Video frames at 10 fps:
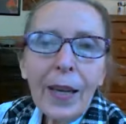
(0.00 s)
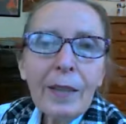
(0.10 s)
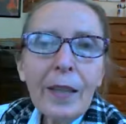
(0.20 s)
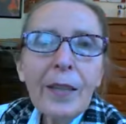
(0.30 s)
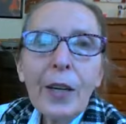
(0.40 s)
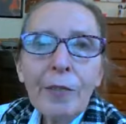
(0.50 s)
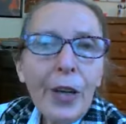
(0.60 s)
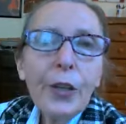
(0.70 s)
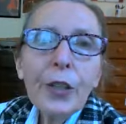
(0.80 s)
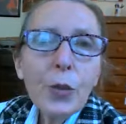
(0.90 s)
then there are
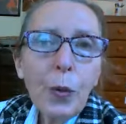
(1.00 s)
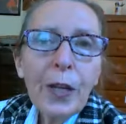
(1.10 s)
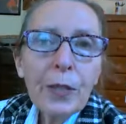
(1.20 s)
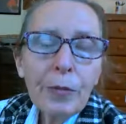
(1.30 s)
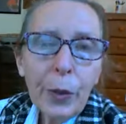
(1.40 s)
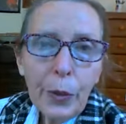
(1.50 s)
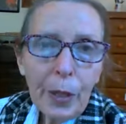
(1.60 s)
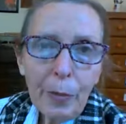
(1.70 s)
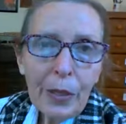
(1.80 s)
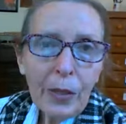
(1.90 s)
various ways of going
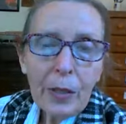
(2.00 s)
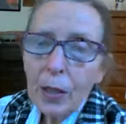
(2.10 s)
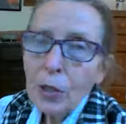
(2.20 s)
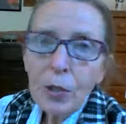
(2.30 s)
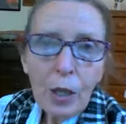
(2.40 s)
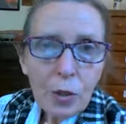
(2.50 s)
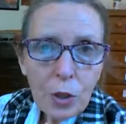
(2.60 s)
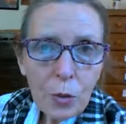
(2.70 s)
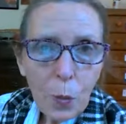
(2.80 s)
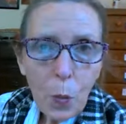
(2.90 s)
about that. There's not
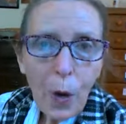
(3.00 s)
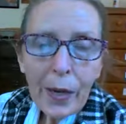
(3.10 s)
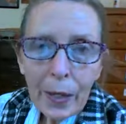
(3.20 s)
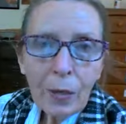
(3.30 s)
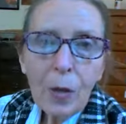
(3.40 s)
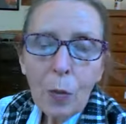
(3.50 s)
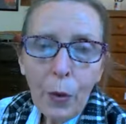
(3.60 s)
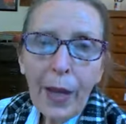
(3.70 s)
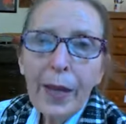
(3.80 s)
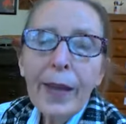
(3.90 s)
just one
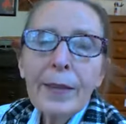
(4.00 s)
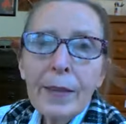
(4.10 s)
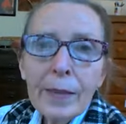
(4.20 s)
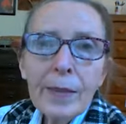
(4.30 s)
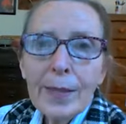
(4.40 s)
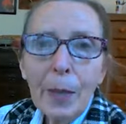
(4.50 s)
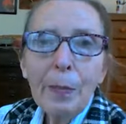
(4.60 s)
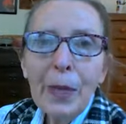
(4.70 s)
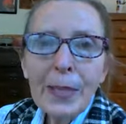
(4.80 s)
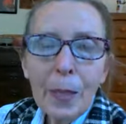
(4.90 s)
way. And it's a
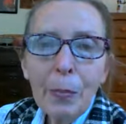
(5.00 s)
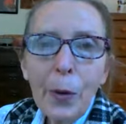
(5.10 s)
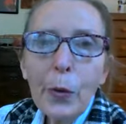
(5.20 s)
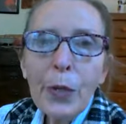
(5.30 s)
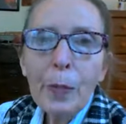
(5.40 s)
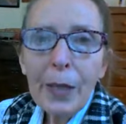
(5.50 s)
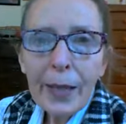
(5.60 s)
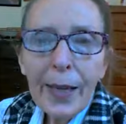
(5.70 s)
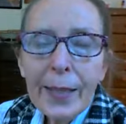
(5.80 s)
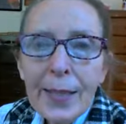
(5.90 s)
step-by-step program that
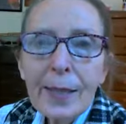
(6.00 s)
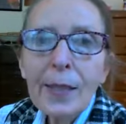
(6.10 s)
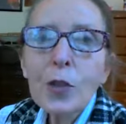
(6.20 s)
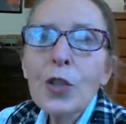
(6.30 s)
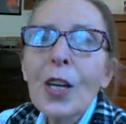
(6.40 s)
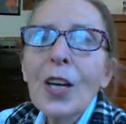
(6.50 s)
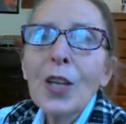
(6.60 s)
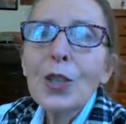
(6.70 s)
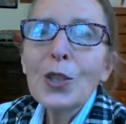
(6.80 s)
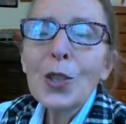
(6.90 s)
I teach
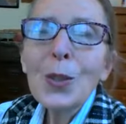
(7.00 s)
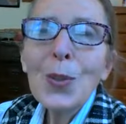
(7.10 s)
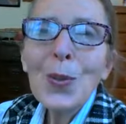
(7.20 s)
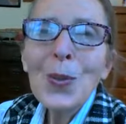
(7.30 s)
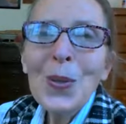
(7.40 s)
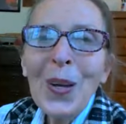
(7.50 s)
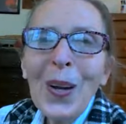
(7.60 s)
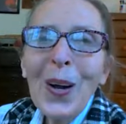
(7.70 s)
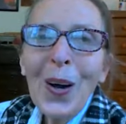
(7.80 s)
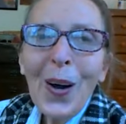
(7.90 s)
to
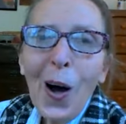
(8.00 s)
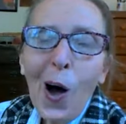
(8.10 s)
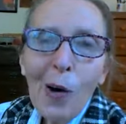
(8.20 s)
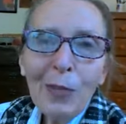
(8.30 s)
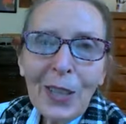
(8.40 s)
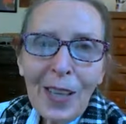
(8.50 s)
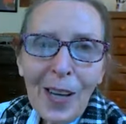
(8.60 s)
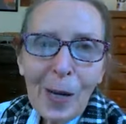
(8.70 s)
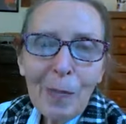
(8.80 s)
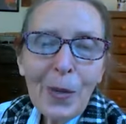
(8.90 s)

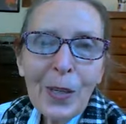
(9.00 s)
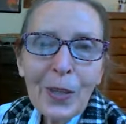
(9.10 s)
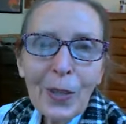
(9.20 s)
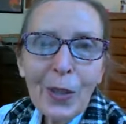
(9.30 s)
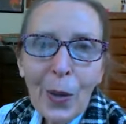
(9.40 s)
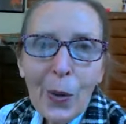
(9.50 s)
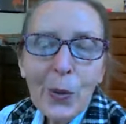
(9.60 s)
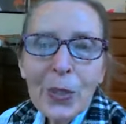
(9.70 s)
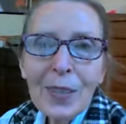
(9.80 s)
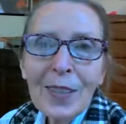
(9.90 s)
overcome
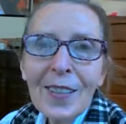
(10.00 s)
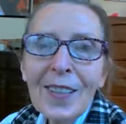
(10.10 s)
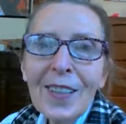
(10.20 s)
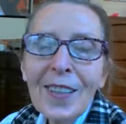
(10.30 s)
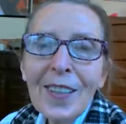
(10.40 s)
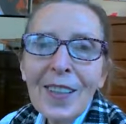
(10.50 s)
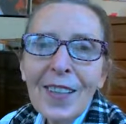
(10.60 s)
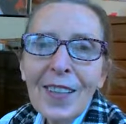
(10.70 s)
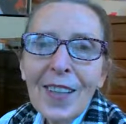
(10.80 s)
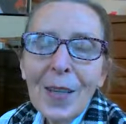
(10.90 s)
those
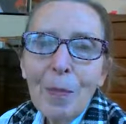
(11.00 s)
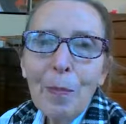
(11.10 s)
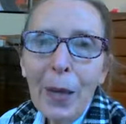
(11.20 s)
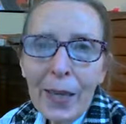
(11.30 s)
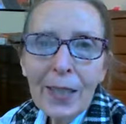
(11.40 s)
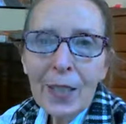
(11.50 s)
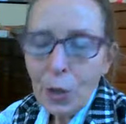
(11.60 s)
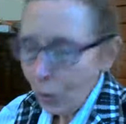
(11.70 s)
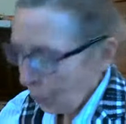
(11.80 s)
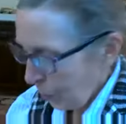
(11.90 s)
pain
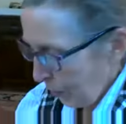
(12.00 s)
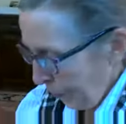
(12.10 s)
issues.